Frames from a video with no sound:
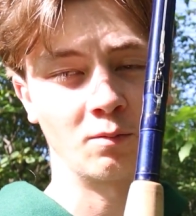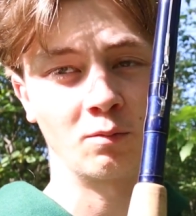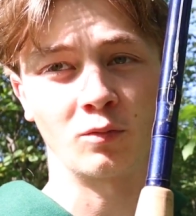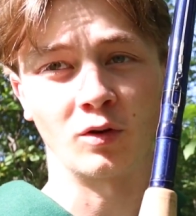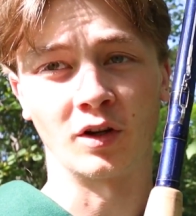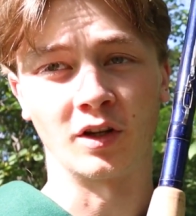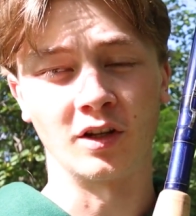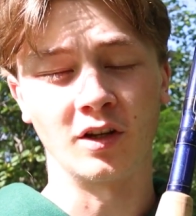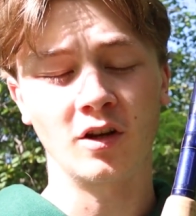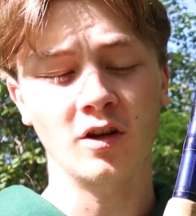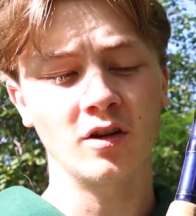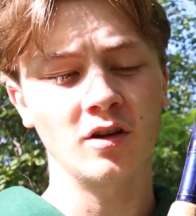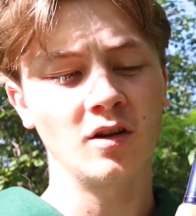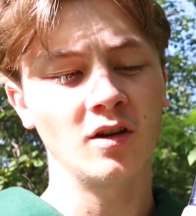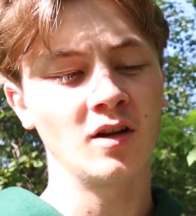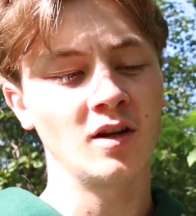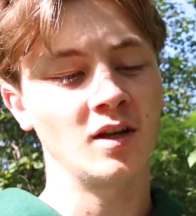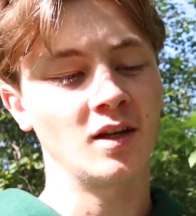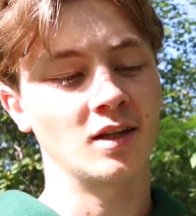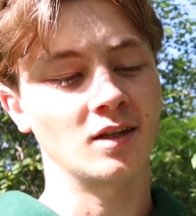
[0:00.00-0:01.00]
pretty good
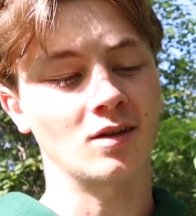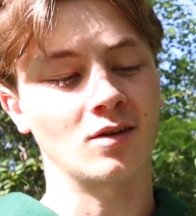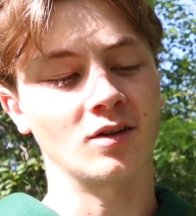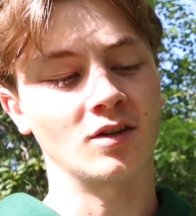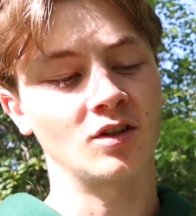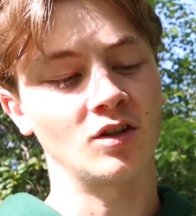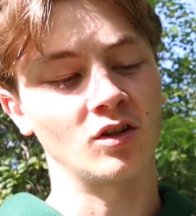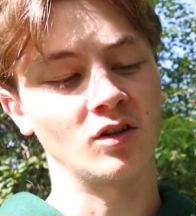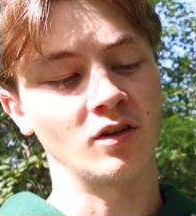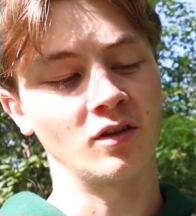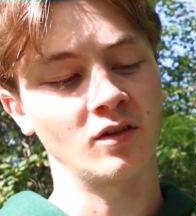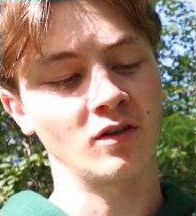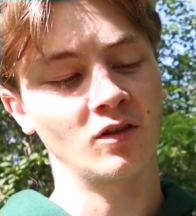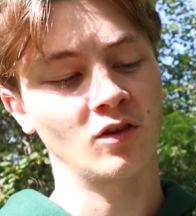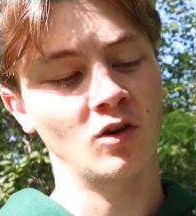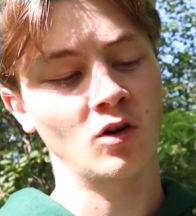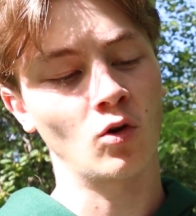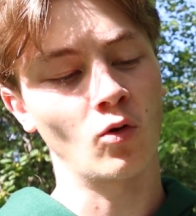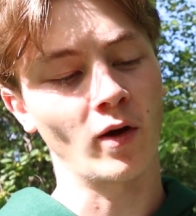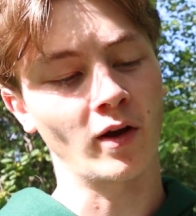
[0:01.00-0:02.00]
as long as you're
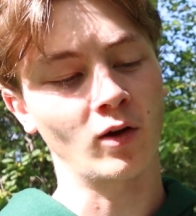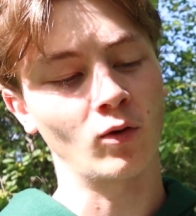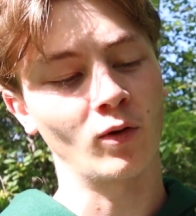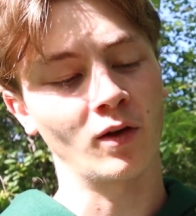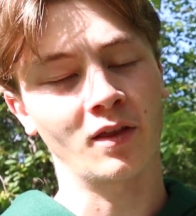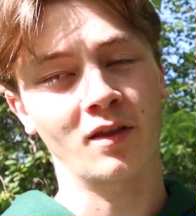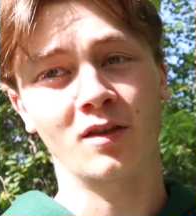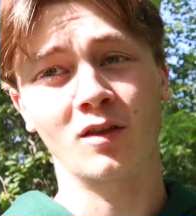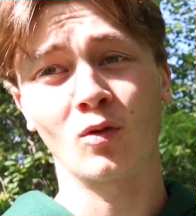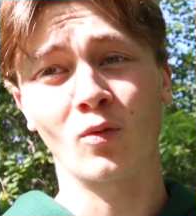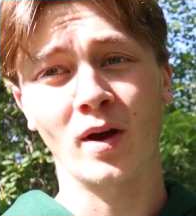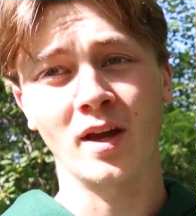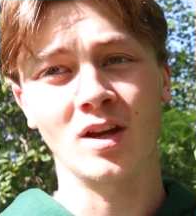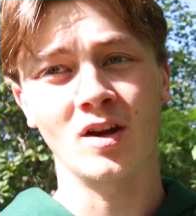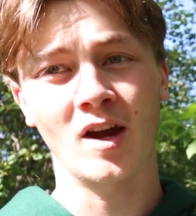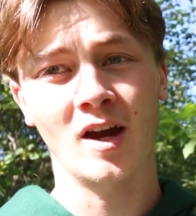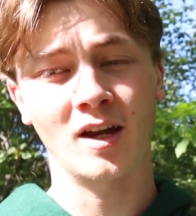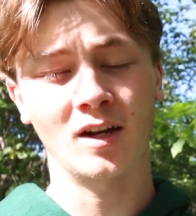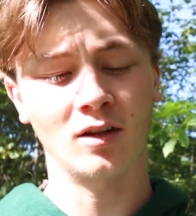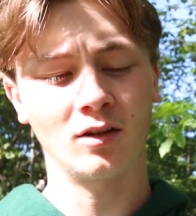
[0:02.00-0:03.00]
quick with the way
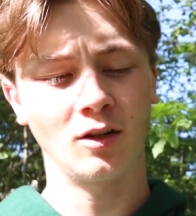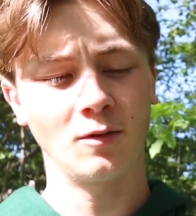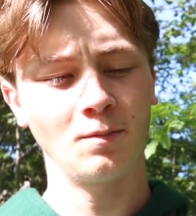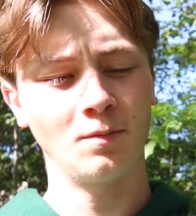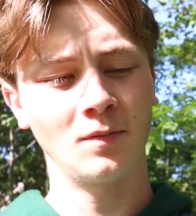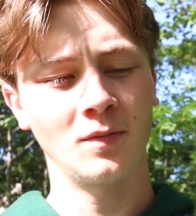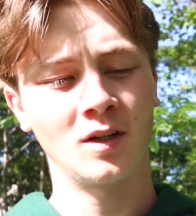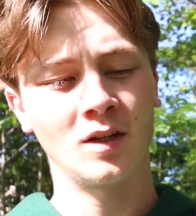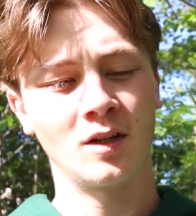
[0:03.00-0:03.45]
you handle him.